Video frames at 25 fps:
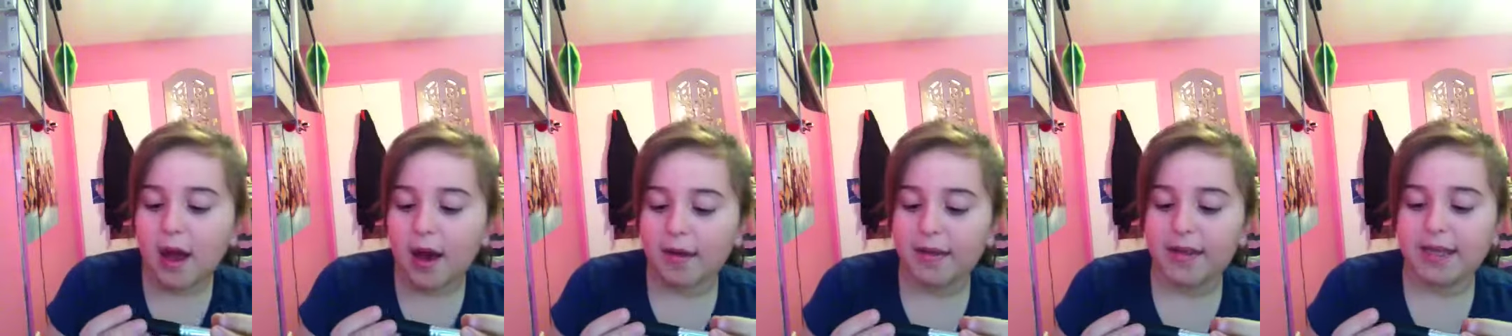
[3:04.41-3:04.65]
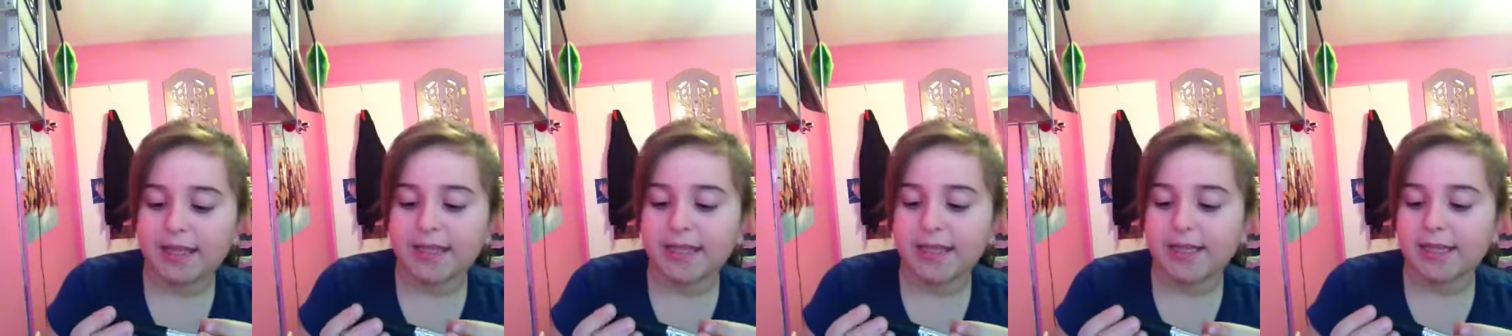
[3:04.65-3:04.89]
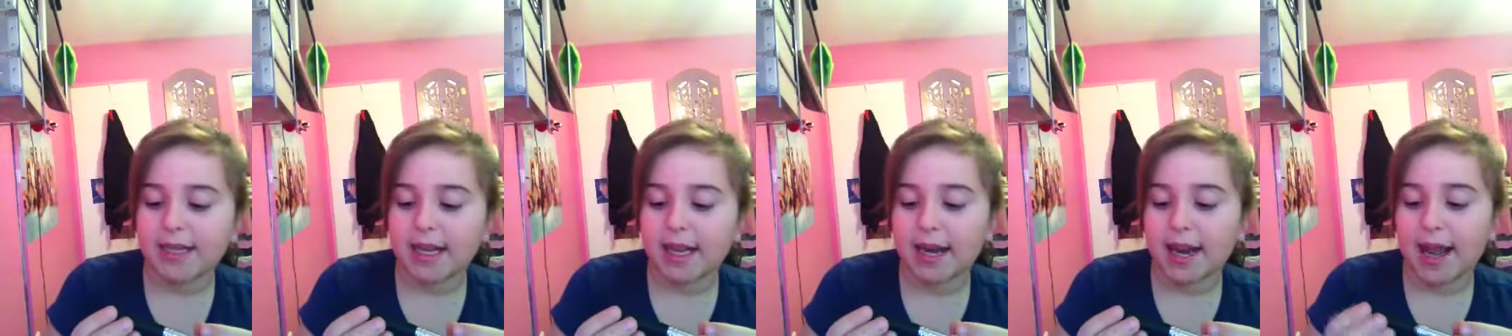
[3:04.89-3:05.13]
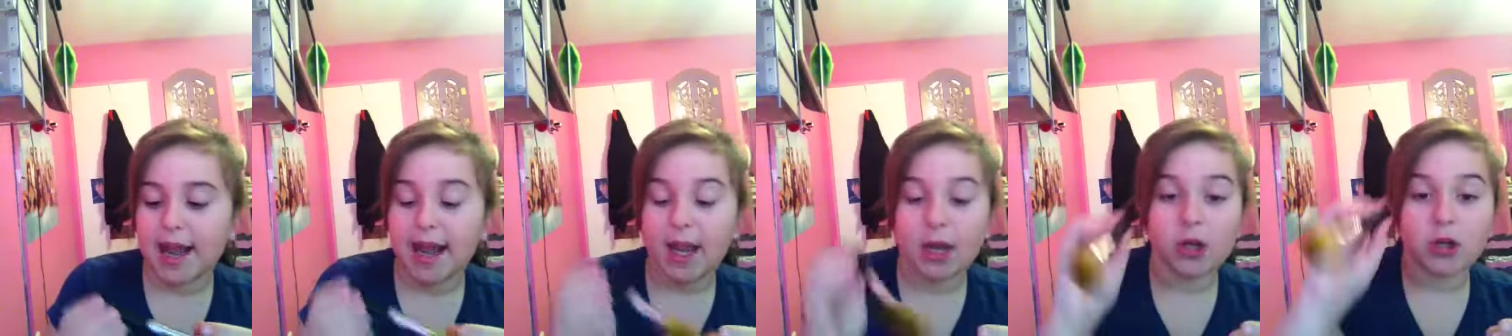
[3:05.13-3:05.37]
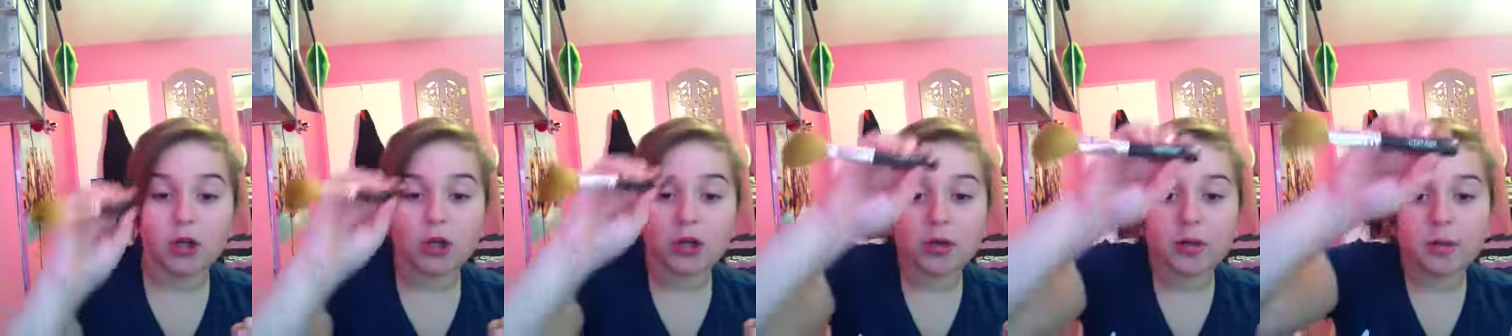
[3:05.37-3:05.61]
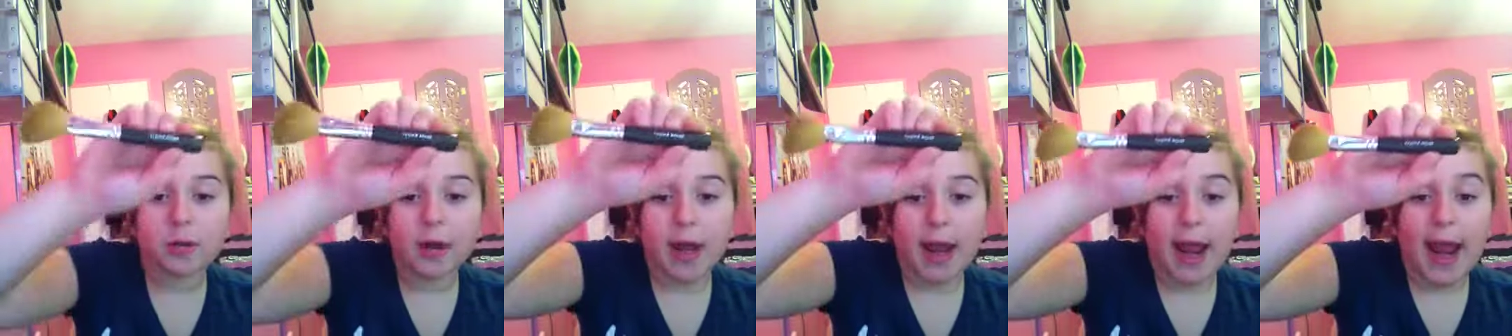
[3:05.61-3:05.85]
this is an
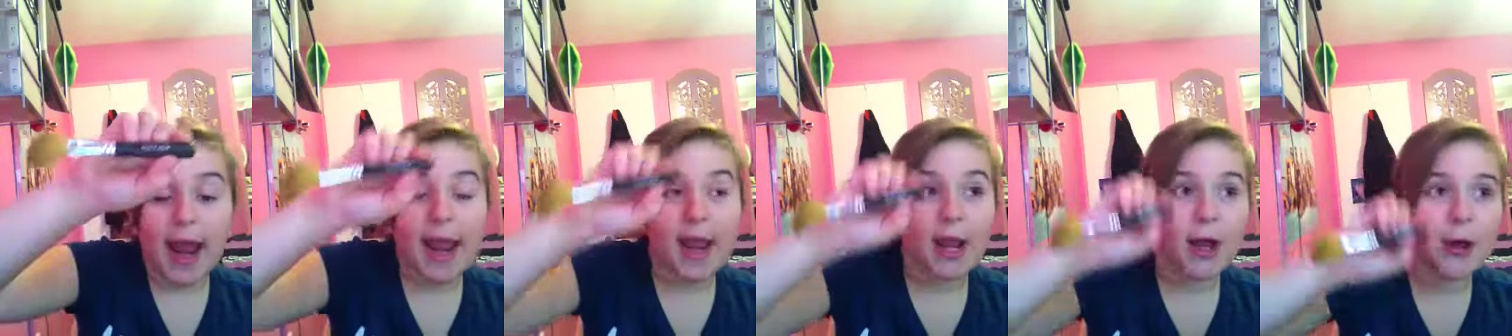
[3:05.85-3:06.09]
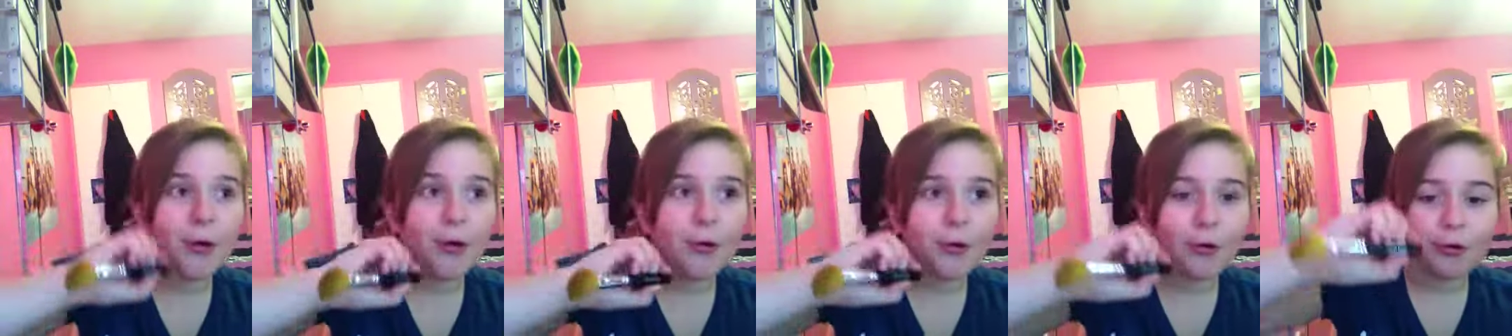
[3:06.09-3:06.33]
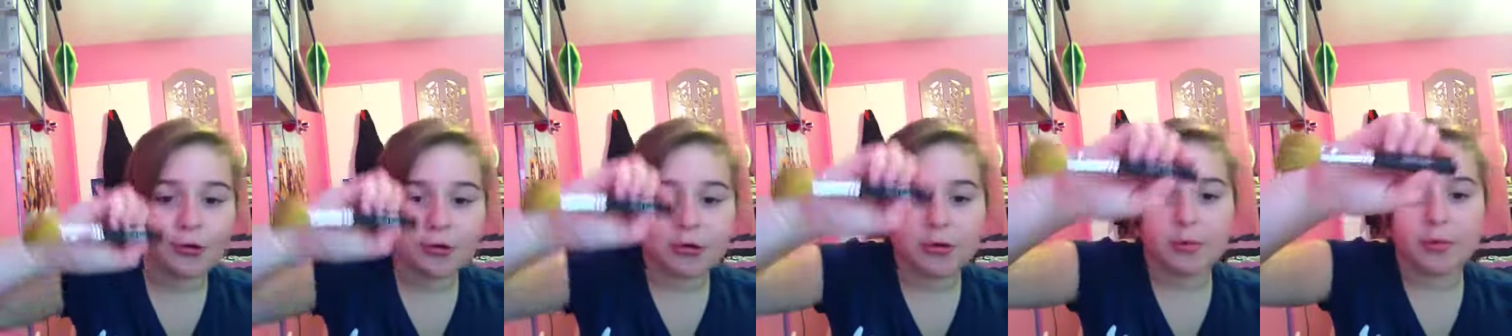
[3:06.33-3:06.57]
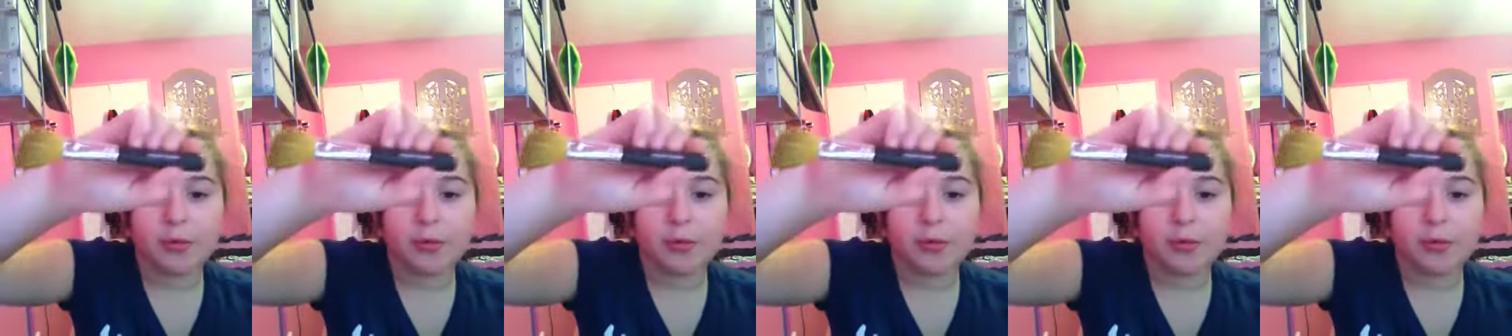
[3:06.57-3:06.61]
angled